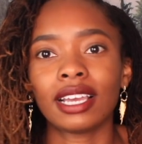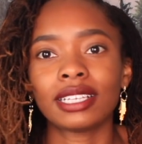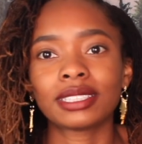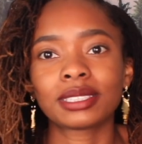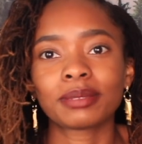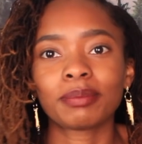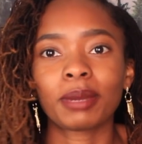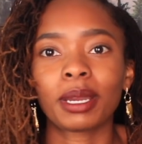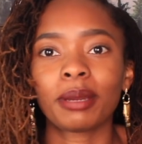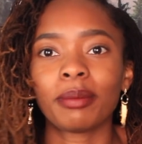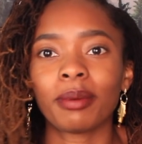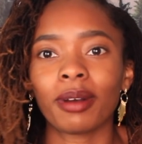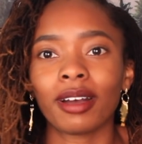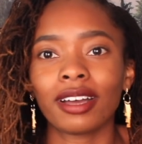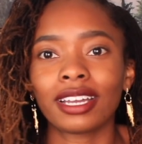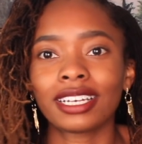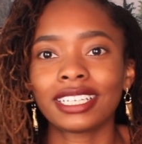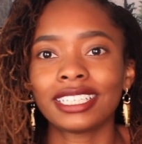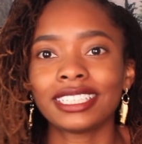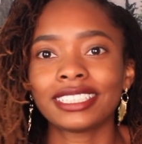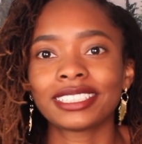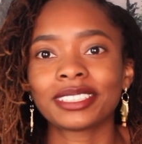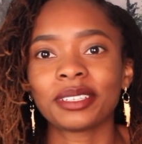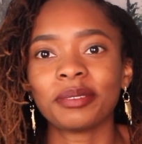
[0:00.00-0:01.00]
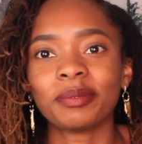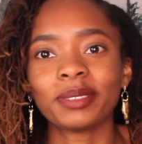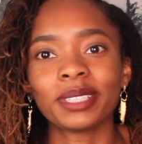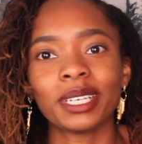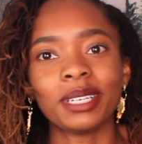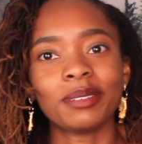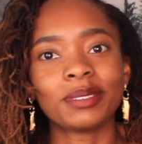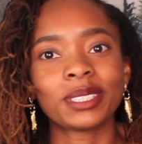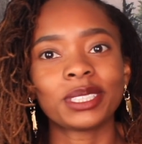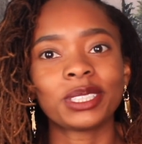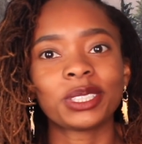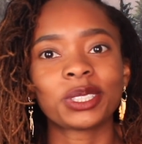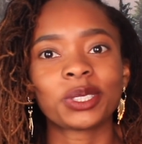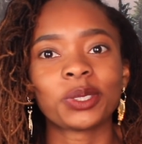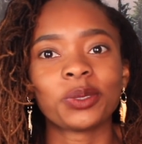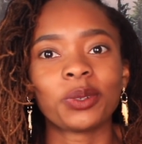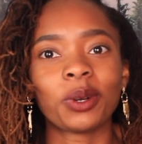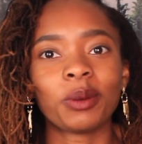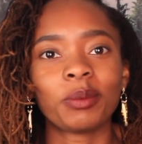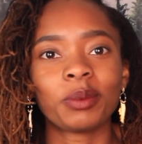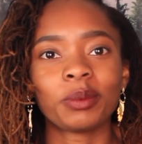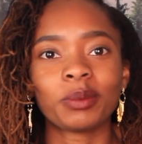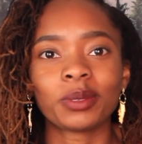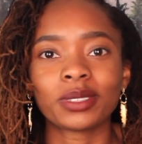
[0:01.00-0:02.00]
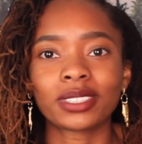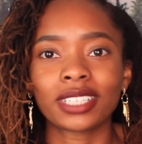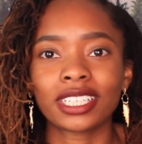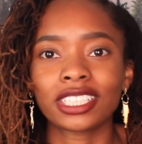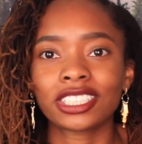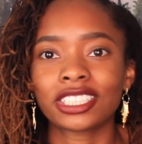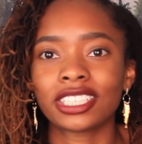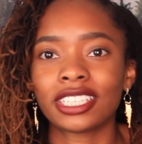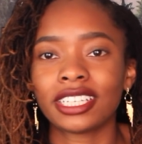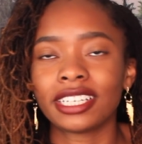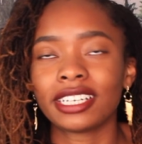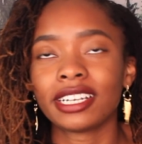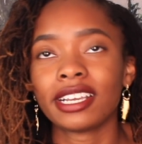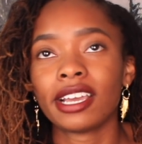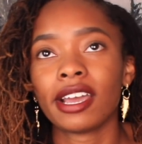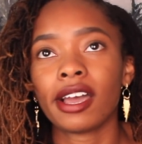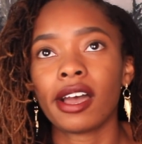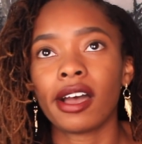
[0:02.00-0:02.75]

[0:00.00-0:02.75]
it's my body, sometimes I just don't want people touching it.